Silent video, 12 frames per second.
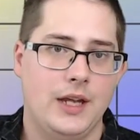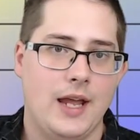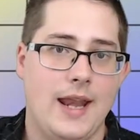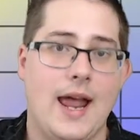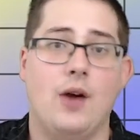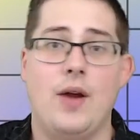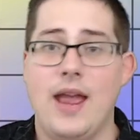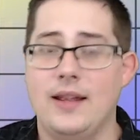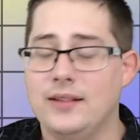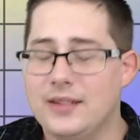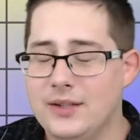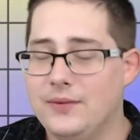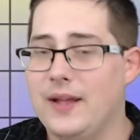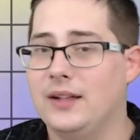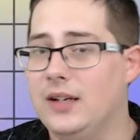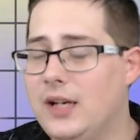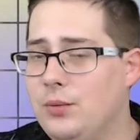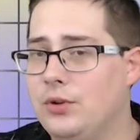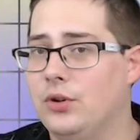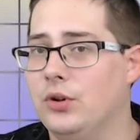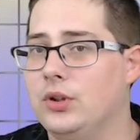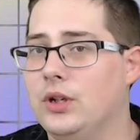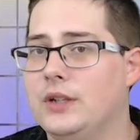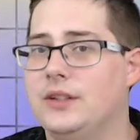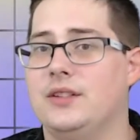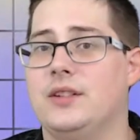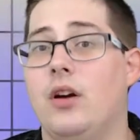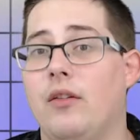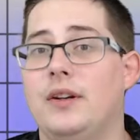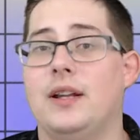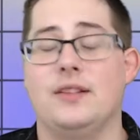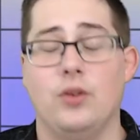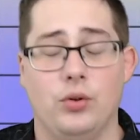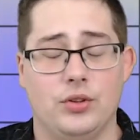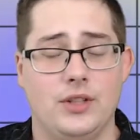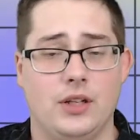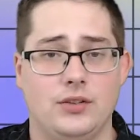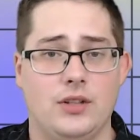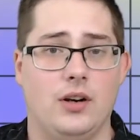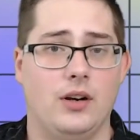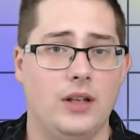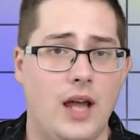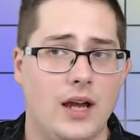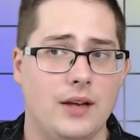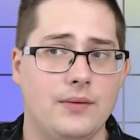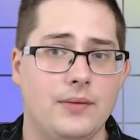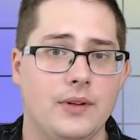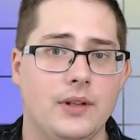and how Antony van Leeuwenhoek discovered that all cells are alive.